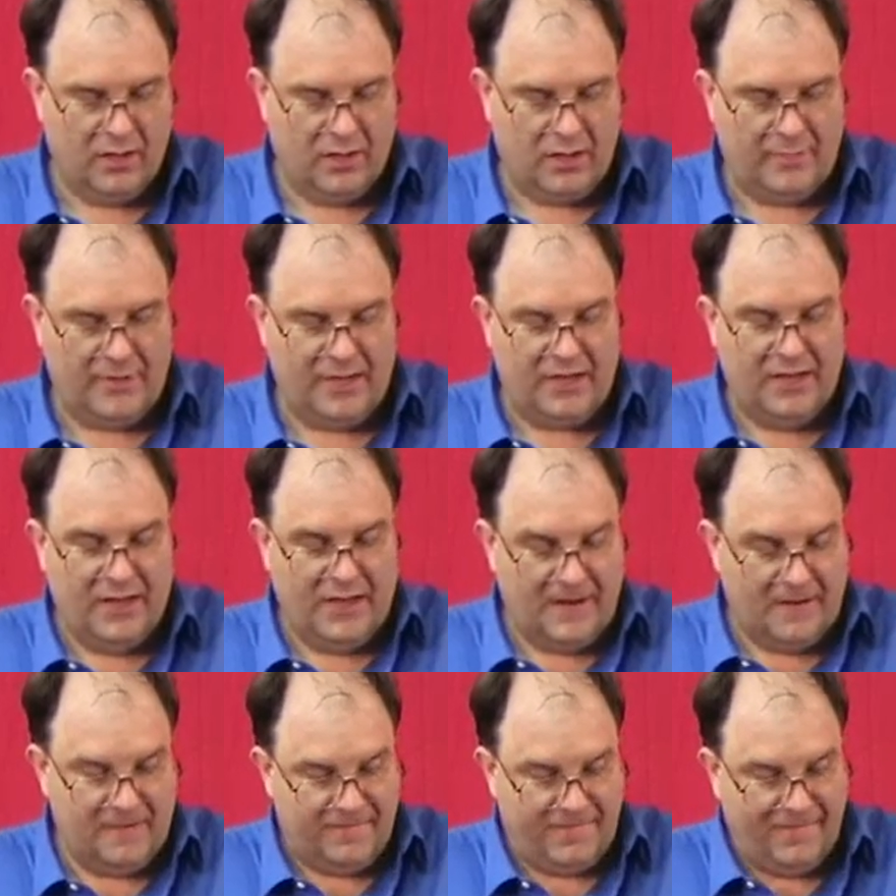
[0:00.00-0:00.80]
I mean,
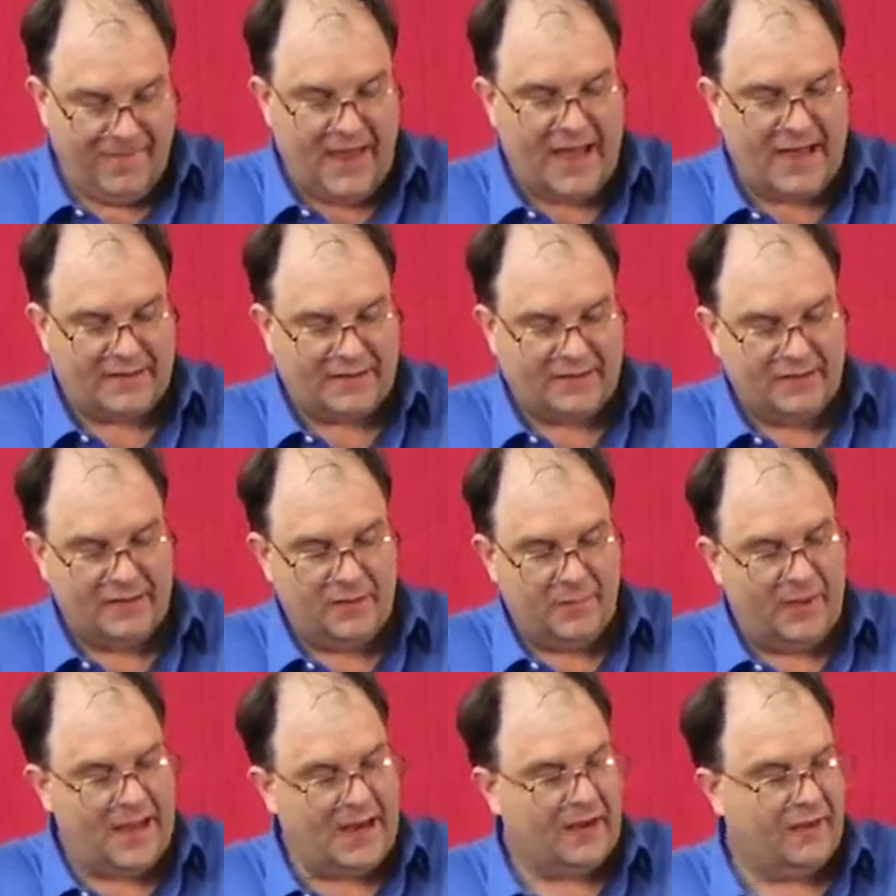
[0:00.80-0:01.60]
in fact, on
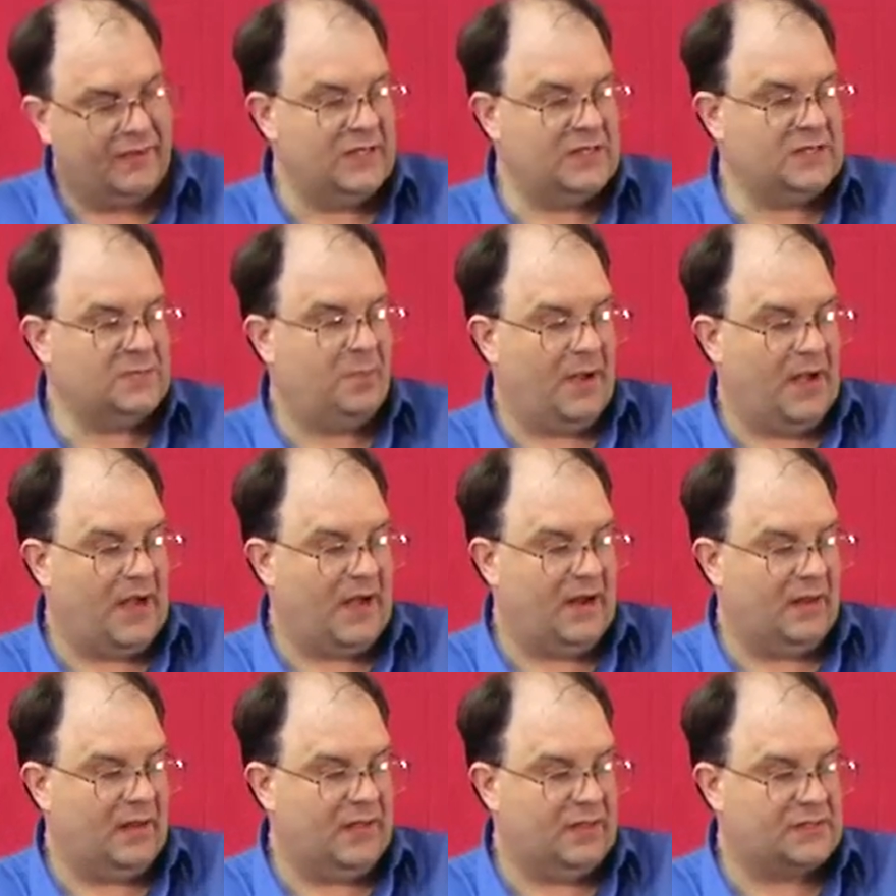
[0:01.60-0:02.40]
the back of this
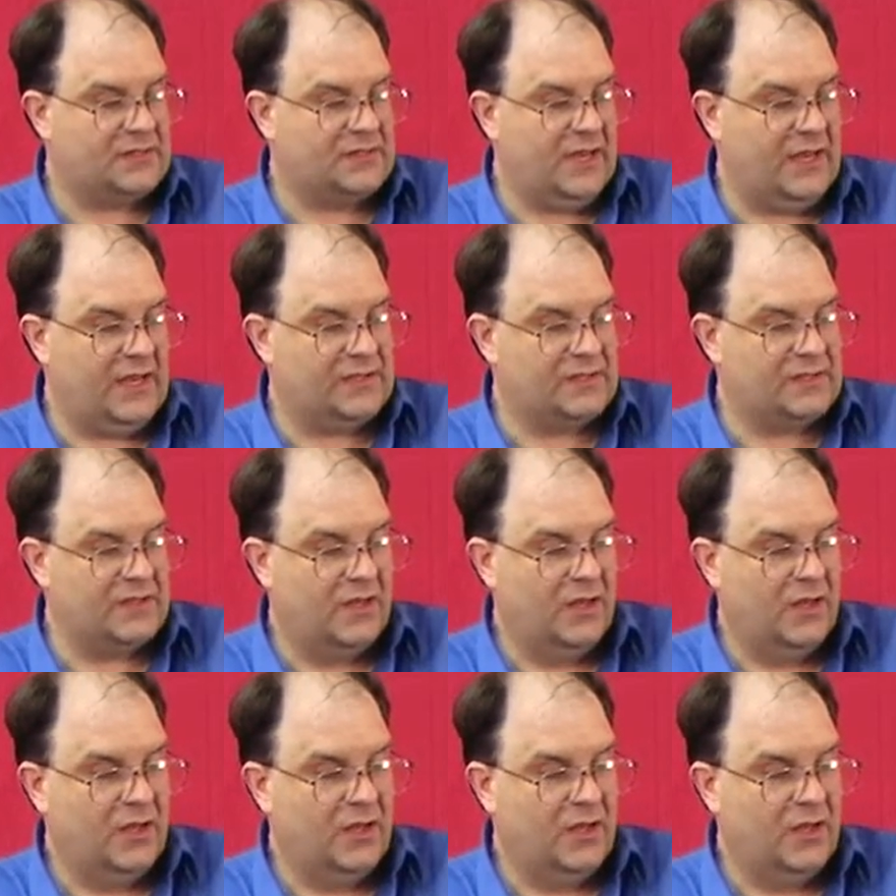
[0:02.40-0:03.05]
bottle it says,